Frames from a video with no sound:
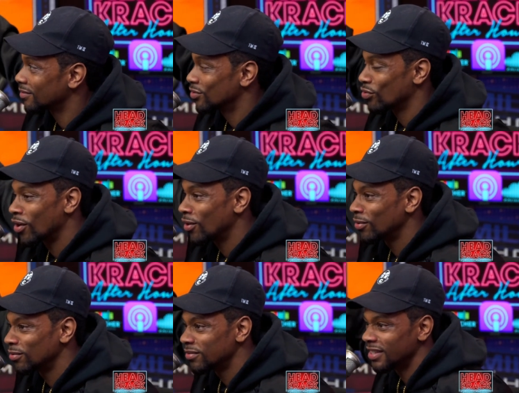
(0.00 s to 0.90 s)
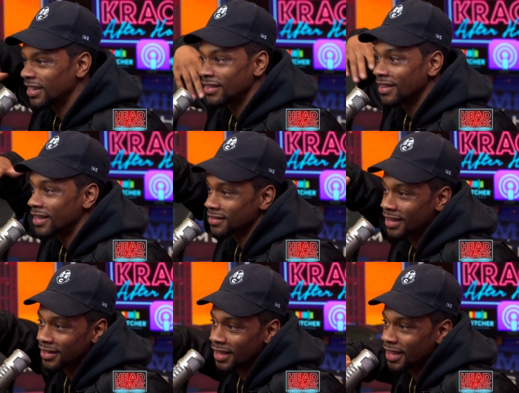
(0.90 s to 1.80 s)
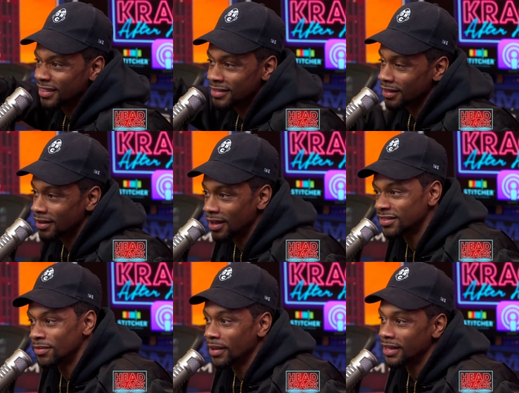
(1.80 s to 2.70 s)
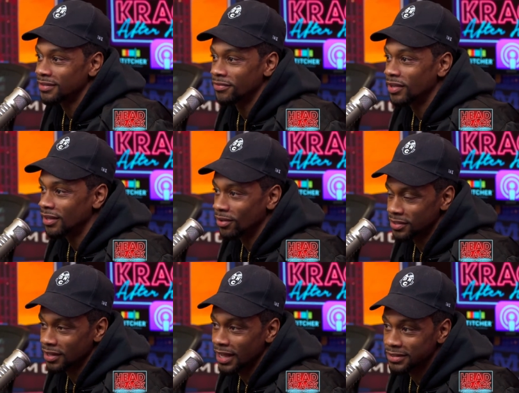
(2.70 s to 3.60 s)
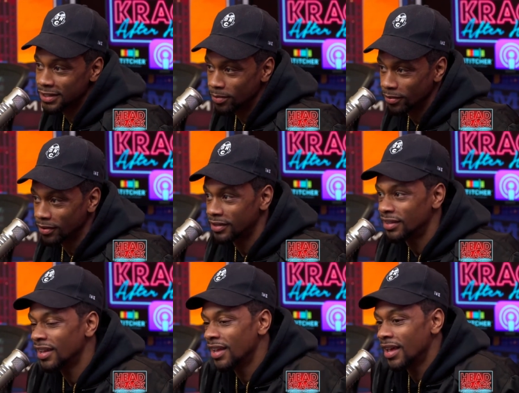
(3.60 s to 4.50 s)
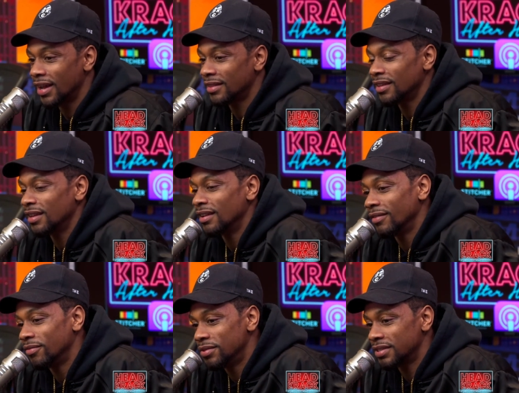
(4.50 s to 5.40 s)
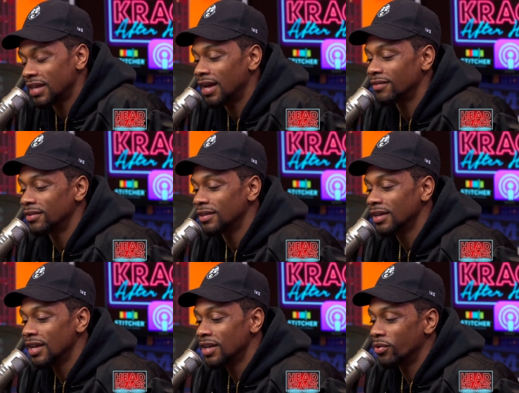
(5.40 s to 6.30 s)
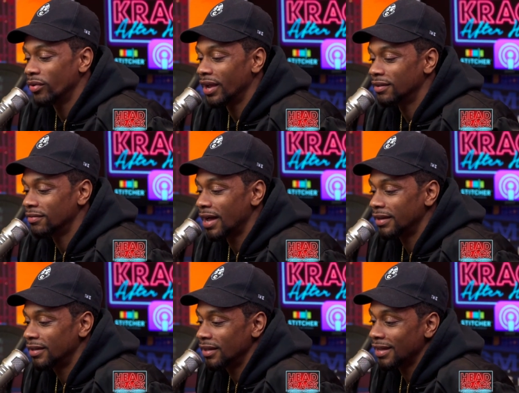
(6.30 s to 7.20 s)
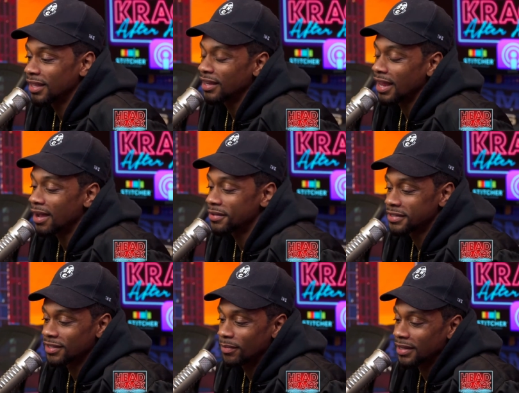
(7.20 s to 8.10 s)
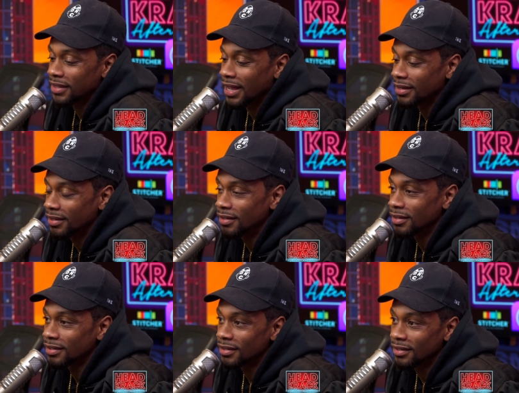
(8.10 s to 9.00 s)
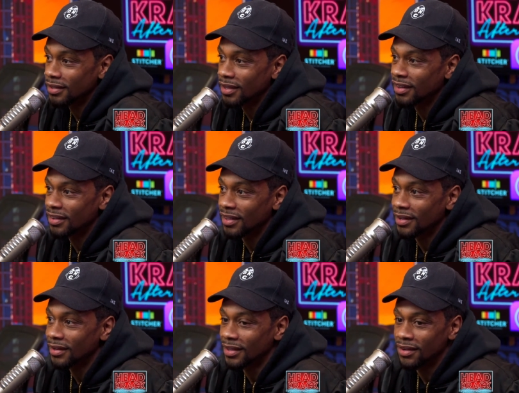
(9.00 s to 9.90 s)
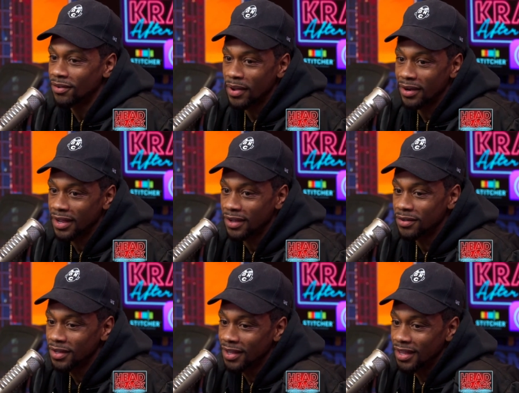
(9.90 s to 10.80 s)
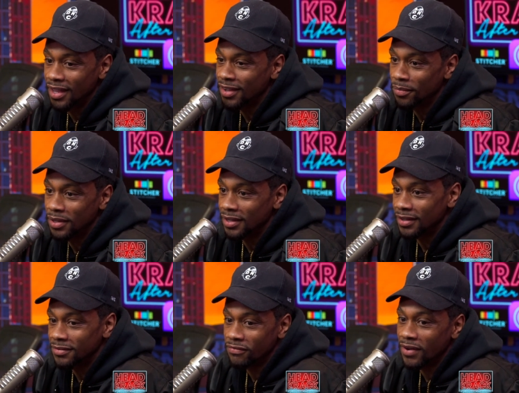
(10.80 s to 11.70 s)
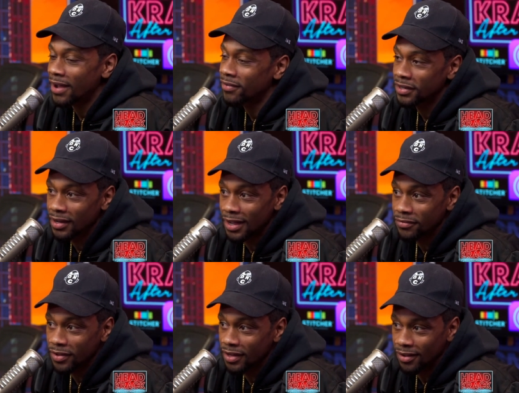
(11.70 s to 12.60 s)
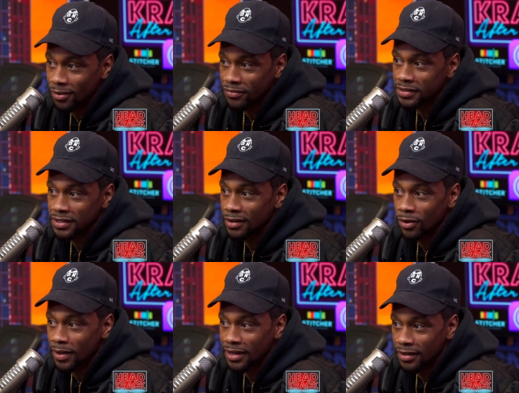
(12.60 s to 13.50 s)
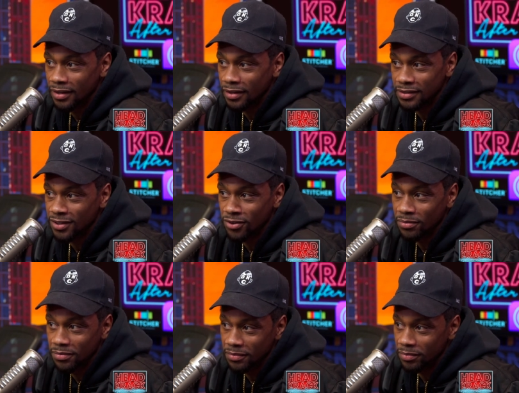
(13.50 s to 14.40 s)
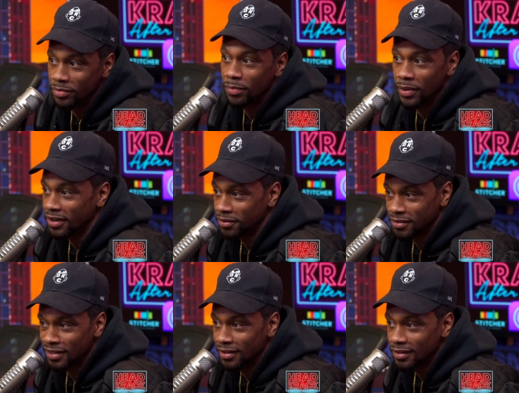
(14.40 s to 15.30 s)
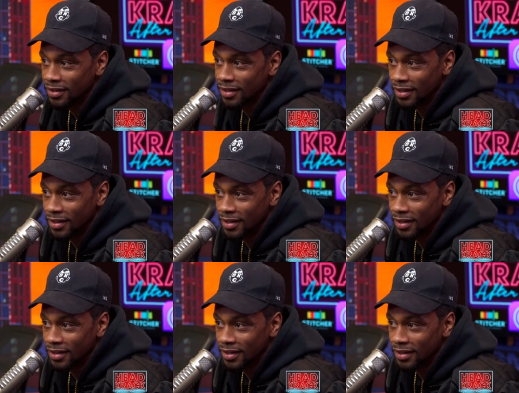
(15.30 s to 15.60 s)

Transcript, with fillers: drones and things like that, and technology makes videos a lot cheaper, and, and I think if you just have a creative idea, I think now it's just about the idea, mm-hmm. and and it don't matter how it can be a five hundred dollar video. If it's a dope idea, it's gonna be better than a